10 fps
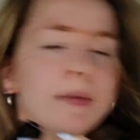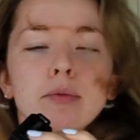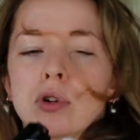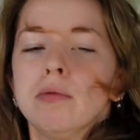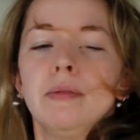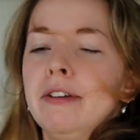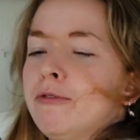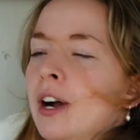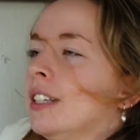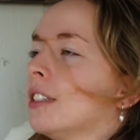me more women
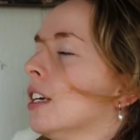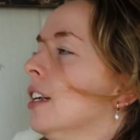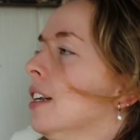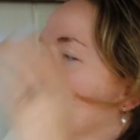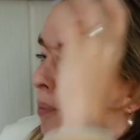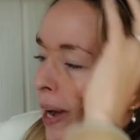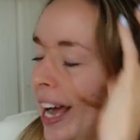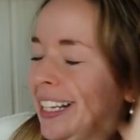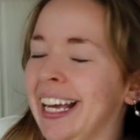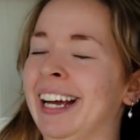friends.
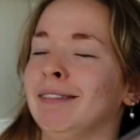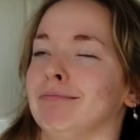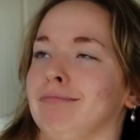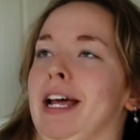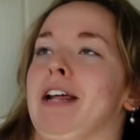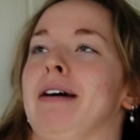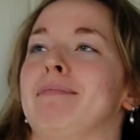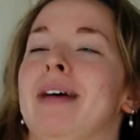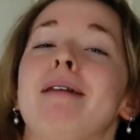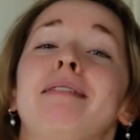But anyway,
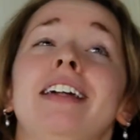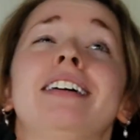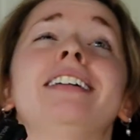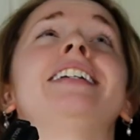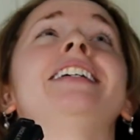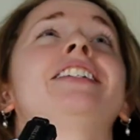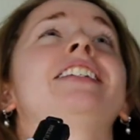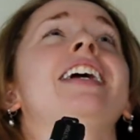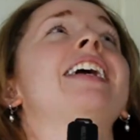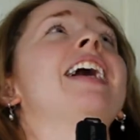I'm kind of unhinged
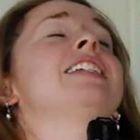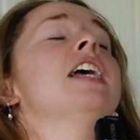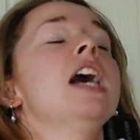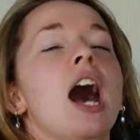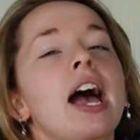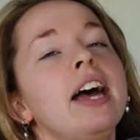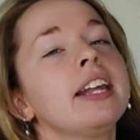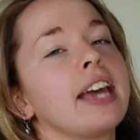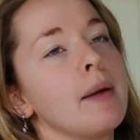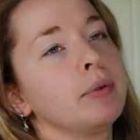today, guys. I had
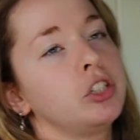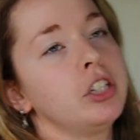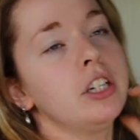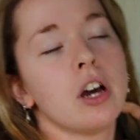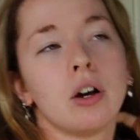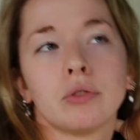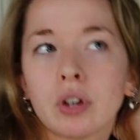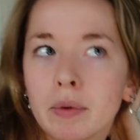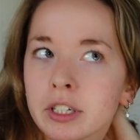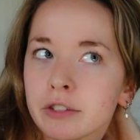a cappuccino,
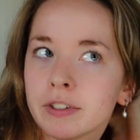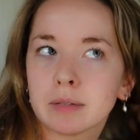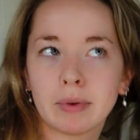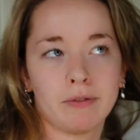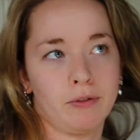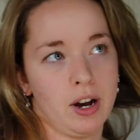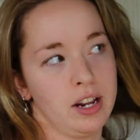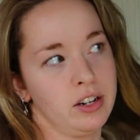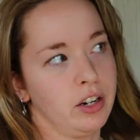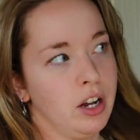so I went to visit my
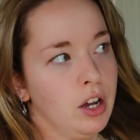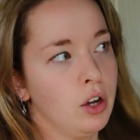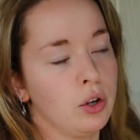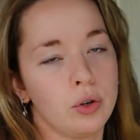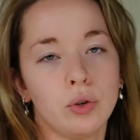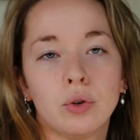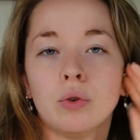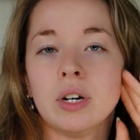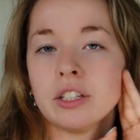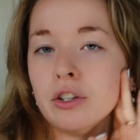friend
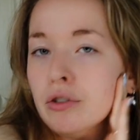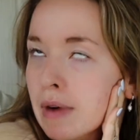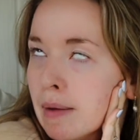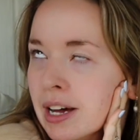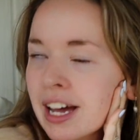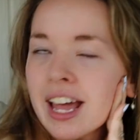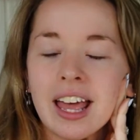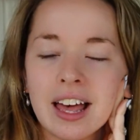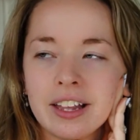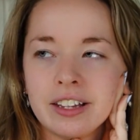who is a new mama
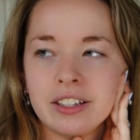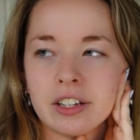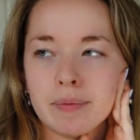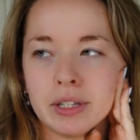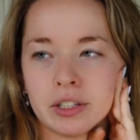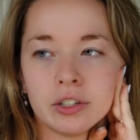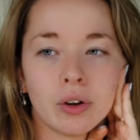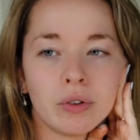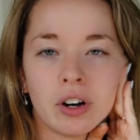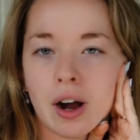and a business
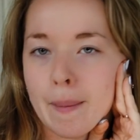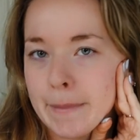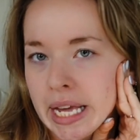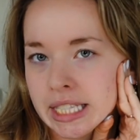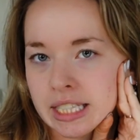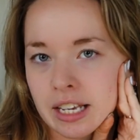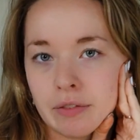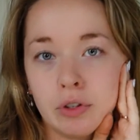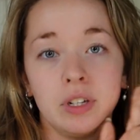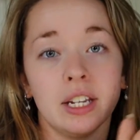owner. Amazing.
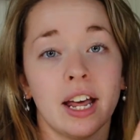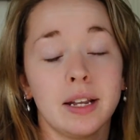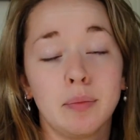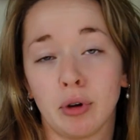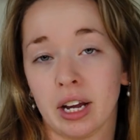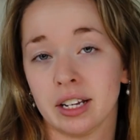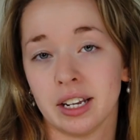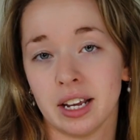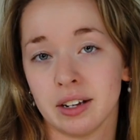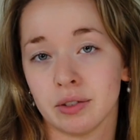If you need any
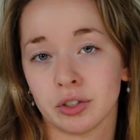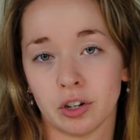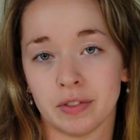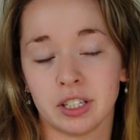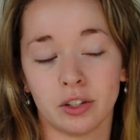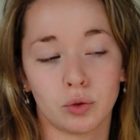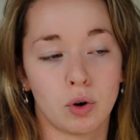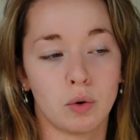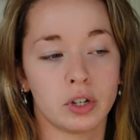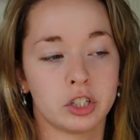branding services
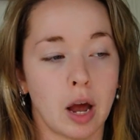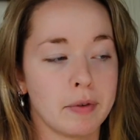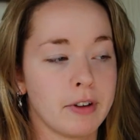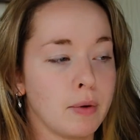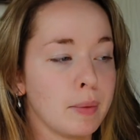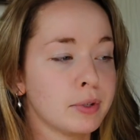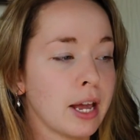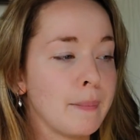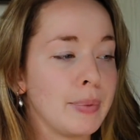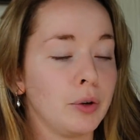or Shopify
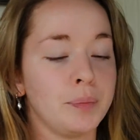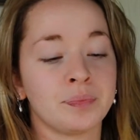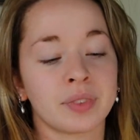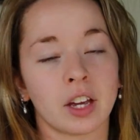website built,